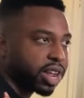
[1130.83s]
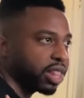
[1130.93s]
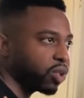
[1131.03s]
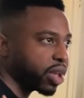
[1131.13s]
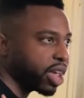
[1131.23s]

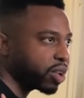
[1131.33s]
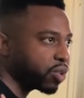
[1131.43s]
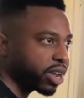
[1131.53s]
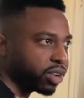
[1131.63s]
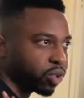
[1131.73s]
that little
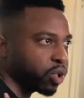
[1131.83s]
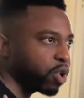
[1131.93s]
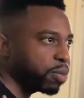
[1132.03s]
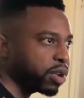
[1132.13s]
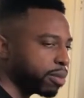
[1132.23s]
angle, that door
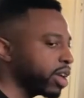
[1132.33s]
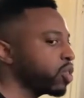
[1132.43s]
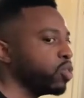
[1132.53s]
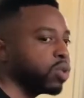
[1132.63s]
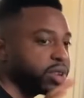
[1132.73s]
open, I'm
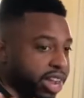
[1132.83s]
like, cool,